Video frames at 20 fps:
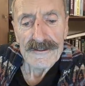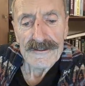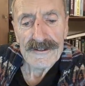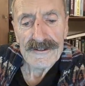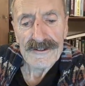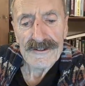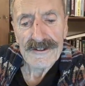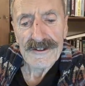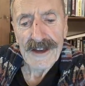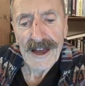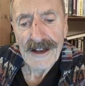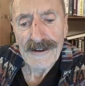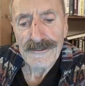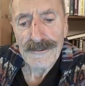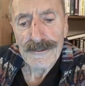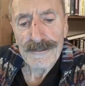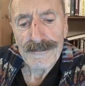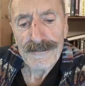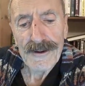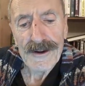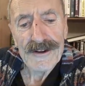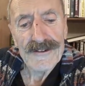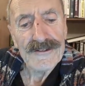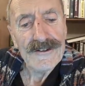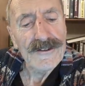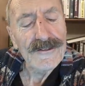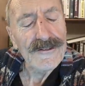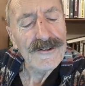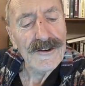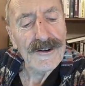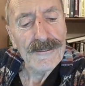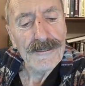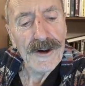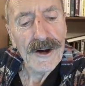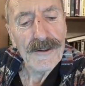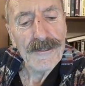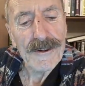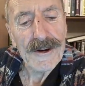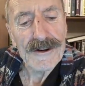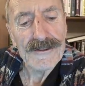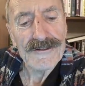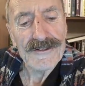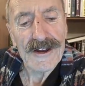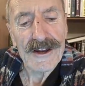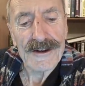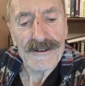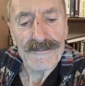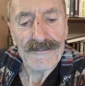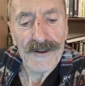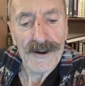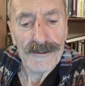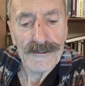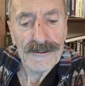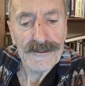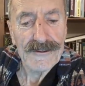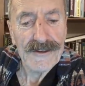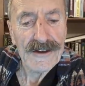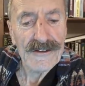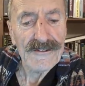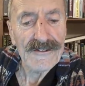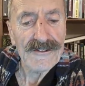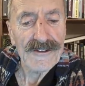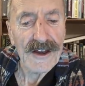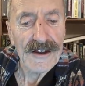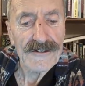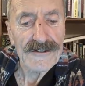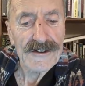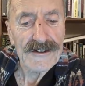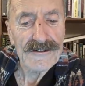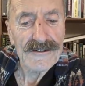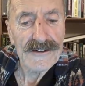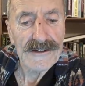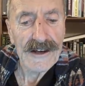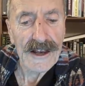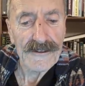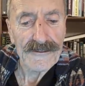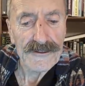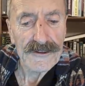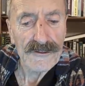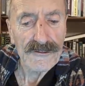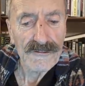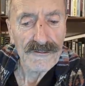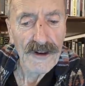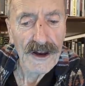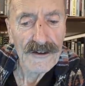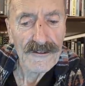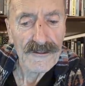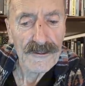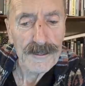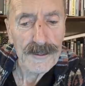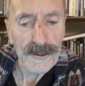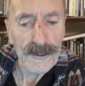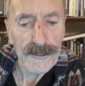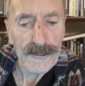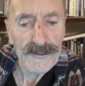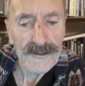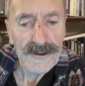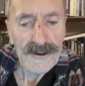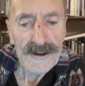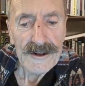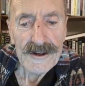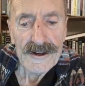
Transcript: to scan your face into your mobile telephone and then send it to London Transport.